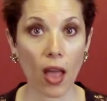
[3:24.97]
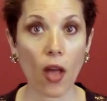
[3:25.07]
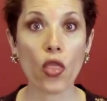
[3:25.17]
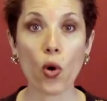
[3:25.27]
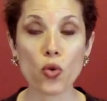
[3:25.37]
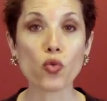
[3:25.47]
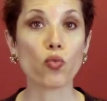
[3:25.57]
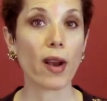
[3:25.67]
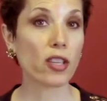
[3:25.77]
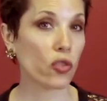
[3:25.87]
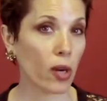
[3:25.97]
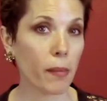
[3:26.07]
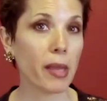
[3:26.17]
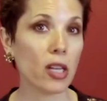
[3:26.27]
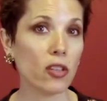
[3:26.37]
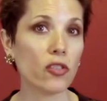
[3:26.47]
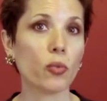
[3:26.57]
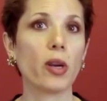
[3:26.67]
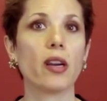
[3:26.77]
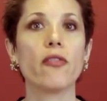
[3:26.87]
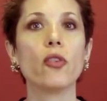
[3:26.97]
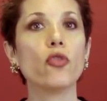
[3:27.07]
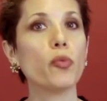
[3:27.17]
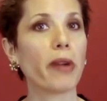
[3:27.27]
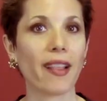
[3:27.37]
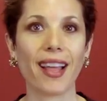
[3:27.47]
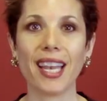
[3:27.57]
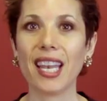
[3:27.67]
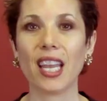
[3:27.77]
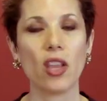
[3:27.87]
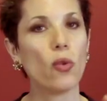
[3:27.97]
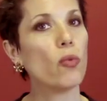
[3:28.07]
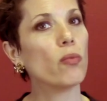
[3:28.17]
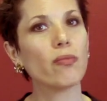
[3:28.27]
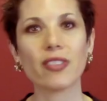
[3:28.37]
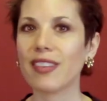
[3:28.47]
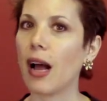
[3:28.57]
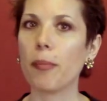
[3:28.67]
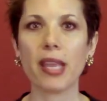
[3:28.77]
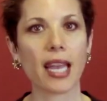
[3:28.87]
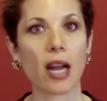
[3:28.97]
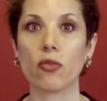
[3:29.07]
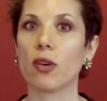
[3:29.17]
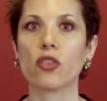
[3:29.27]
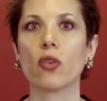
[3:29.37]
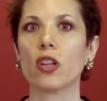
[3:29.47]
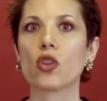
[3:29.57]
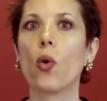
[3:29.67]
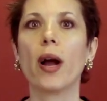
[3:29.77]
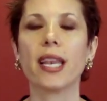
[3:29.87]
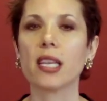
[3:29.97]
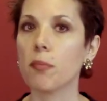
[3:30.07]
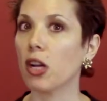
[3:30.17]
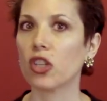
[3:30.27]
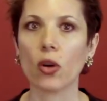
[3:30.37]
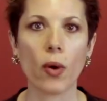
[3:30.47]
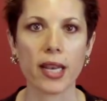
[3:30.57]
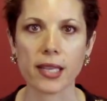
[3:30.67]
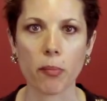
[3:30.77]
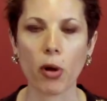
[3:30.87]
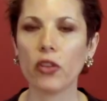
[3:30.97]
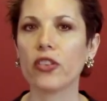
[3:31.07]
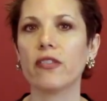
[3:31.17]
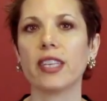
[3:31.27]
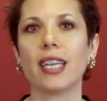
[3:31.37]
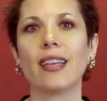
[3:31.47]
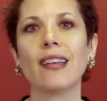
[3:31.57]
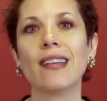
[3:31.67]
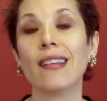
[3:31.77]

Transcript: those restaurant meals where if you do bright line eating, you stop eating out in restaurants quite as much and quite as impulsively.